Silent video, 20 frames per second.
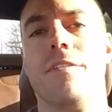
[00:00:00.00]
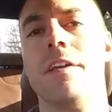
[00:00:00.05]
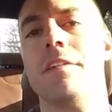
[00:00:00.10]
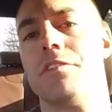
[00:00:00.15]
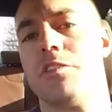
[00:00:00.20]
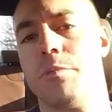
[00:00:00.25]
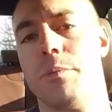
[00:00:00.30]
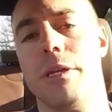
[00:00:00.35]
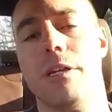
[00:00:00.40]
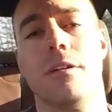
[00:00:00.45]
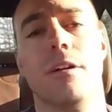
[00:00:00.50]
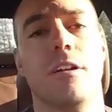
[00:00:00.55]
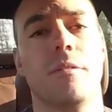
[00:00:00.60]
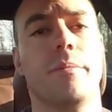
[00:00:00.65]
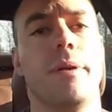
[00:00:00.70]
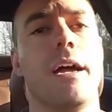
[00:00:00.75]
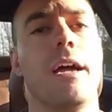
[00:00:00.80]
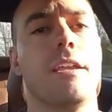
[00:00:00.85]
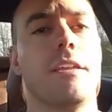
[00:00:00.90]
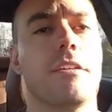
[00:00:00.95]
8-speed
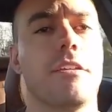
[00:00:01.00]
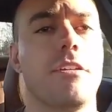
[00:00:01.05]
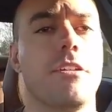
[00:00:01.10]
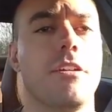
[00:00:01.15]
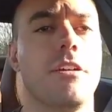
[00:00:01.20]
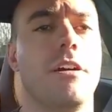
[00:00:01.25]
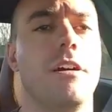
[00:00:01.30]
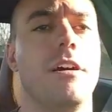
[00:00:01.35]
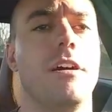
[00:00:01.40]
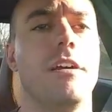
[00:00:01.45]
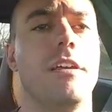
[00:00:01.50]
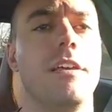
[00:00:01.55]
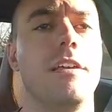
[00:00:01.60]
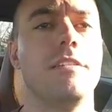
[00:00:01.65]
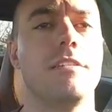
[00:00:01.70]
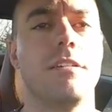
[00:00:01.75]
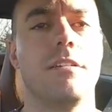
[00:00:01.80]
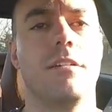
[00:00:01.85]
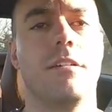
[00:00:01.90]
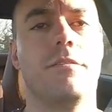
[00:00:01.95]
automatic
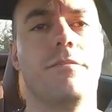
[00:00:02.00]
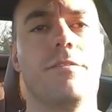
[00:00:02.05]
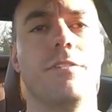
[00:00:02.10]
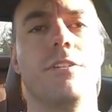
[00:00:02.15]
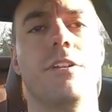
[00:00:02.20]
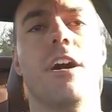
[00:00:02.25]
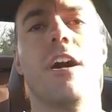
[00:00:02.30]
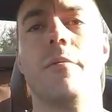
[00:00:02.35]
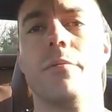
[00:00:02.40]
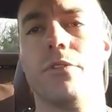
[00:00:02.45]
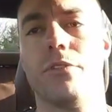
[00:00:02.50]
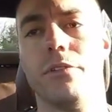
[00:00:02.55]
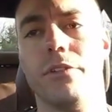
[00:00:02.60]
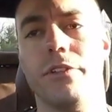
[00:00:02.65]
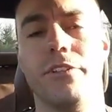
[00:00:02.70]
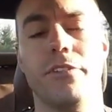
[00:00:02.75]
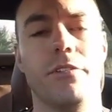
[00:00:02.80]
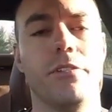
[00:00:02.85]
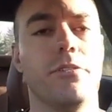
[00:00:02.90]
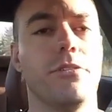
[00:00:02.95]
is a phenomenal
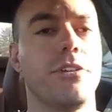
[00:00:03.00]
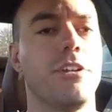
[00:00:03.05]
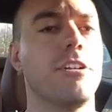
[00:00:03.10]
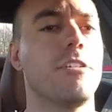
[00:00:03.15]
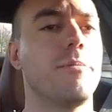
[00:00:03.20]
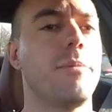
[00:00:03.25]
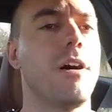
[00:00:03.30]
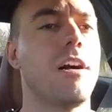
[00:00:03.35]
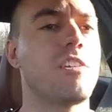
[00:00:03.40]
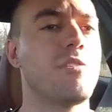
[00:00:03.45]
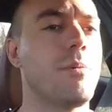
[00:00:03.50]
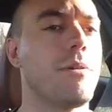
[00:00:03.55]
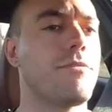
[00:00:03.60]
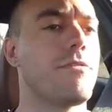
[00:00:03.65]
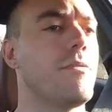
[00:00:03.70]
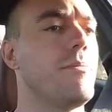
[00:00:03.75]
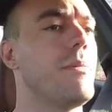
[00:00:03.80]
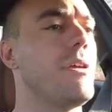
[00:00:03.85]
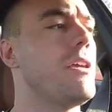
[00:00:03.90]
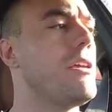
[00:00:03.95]
little gearbox. But
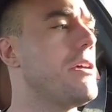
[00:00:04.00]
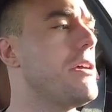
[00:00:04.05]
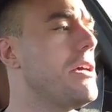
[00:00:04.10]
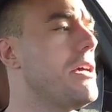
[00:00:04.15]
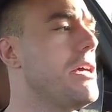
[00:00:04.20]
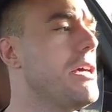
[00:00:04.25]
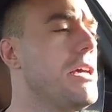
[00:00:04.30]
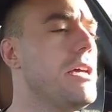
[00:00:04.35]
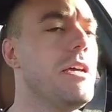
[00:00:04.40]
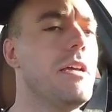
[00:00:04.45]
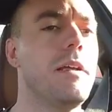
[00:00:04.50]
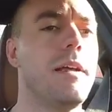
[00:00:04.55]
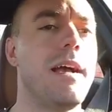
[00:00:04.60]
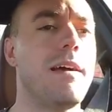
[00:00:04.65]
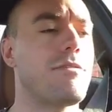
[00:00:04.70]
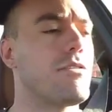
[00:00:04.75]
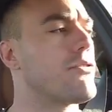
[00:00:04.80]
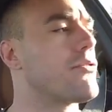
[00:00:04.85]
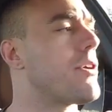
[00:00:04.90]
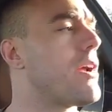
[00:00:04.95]
for me,
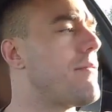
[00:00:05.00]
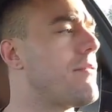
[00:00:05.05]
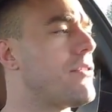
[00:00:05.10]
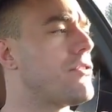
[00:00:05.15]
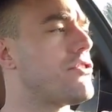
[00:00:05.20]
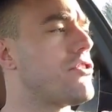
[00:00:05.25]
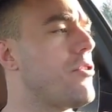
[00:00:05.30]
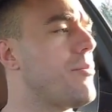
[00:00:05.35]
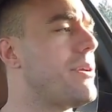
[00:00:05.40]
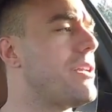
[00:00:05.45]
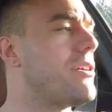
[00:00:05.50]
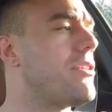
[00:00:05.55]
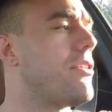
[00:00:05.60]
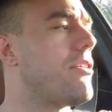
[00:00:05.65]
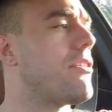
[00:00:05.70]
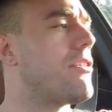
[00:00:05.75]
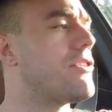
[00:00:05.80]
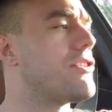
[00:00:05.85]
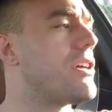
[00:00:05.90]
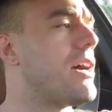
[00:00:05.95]
after driving so many
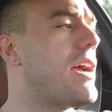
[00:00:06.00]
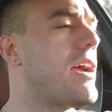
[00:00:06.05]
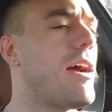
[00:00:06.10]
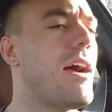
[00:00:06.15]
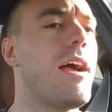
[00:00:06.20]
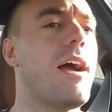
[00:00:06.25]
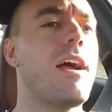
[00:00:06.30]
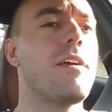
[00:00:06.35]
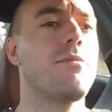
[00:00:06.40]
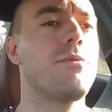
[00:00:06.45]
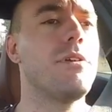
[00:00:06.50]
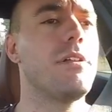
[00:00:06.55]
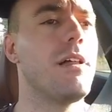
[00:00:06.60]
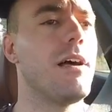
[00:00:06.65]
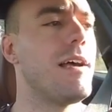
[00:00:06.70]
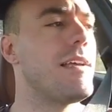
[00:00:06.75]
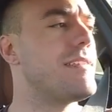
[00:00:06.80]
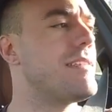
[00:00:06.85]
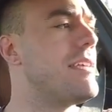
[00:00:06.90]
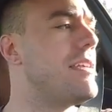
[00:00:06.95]
cars, I
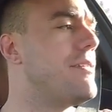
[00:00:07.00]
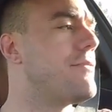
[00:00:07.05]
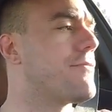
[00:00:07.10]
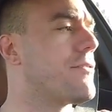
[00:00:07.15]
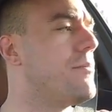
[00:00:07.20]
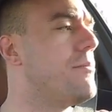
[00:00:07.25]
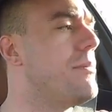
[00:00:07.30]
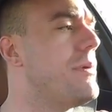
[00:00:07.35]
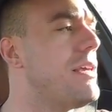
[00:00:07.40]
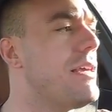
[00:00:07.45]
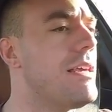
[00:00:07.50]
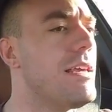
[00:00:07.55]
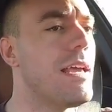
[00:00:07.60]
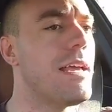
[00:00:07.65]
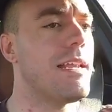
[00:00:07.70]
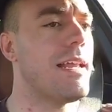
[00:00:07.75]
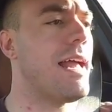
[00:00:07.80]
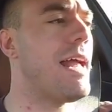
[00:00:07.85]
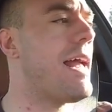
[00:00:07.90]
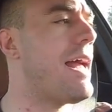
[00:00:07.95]
realized for me
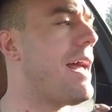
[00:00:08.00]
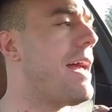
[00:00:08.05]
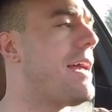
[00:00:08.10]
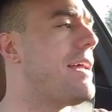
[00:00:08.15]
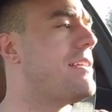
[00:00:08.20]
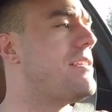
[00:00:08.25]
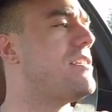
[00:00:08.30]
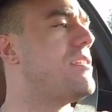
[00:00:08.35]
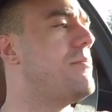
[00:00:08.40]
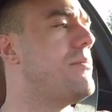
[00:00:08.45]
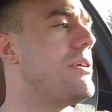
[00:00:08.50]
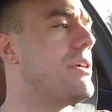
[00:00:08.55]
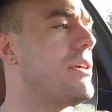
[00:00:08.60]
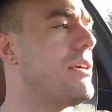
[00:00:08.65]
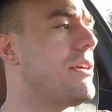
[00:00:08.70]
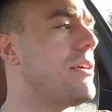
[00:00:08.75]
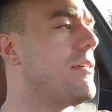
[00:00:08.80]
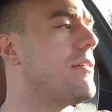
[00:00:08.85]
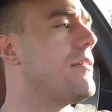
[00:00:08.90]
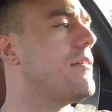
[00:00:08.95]
it had to
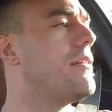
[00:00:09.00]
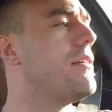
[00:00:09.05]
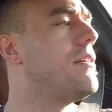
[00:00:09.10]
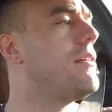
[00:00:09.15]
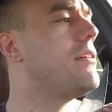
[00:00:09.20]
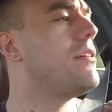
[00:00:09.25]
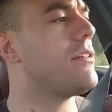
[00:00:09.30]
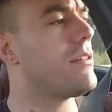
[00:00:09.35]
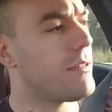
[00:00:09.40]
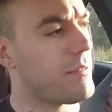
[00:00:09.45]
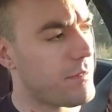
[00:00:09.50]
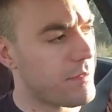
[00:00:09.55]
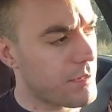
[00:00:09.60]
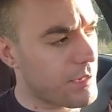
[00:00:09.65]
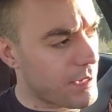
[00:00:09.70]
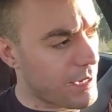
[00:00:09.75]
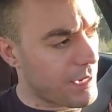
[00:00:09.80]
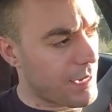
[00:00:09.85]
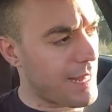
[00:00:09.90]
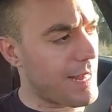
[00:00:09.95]
be
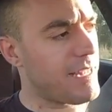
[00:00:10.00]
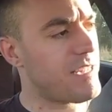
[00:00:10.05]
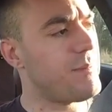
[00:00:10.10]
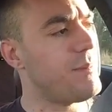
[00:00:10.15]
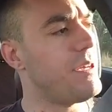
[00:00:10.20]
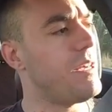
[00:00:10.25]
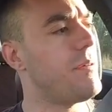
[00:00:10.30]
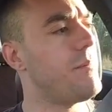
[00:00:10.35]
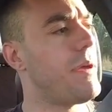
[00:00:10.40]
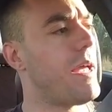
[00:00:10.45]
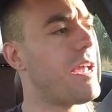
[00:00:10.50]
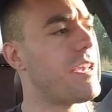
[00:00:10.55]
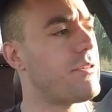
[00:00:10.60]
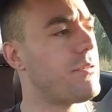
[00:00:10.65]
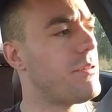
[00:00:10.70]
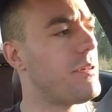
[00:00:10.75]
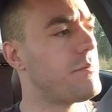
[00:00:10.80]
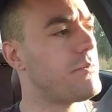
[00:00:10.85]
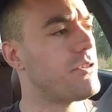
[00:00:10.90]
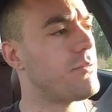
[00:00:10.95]
a
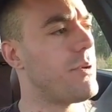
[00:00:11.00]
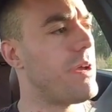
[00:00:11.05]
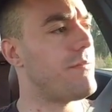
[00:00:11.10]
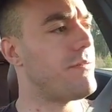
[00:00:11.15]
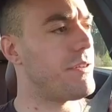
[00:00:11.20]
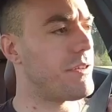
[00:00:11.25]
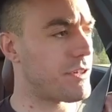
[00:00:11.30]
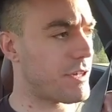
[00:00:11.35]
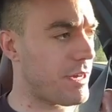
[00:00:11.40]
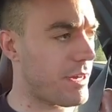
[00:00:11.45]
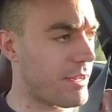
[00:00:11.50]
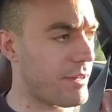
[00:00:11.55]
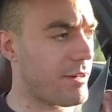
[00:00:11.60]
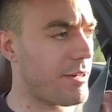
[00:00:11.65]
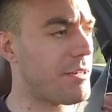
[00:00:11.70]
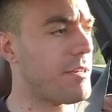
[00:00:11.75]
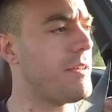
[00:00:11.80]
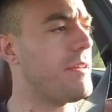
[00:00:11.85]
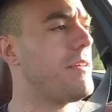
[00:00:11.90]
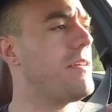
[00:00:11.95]
manual. I'm just waving this guy
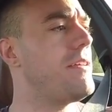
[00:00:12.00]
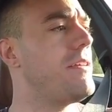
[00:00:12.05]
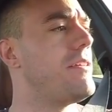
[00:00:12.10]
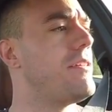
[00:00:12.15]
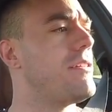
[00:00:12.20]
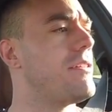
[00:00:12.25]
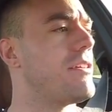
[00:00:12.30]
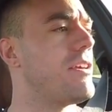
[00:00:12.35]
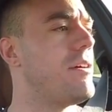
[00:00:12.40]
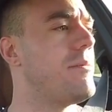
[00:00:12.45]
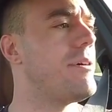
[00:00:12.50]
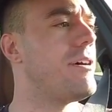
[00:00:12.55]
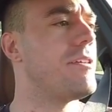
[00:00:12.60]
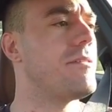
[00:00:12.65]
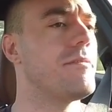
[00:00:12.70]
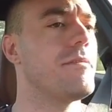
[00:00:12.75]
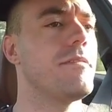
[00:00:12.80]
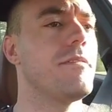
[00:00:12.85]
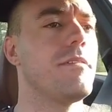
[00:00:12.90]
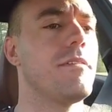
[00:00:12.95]
on. Come on.